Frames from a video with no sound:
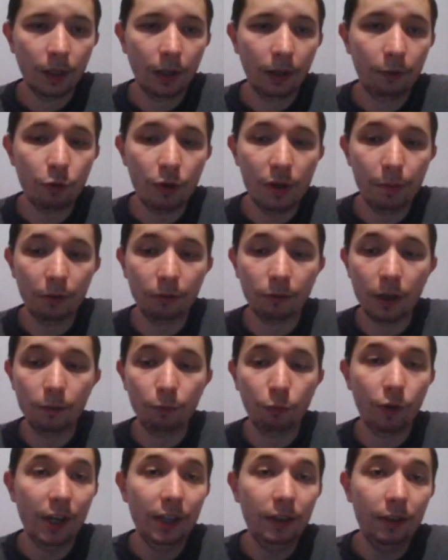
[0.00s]
Queen
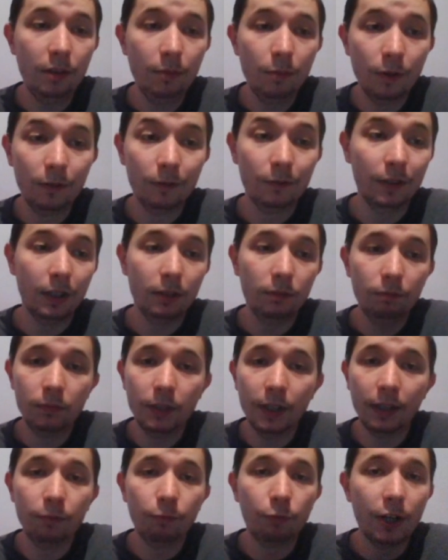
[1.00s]
b1, waiting move, and
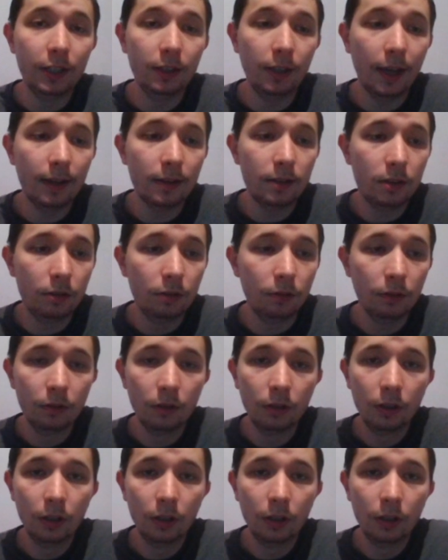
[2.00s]
then white has to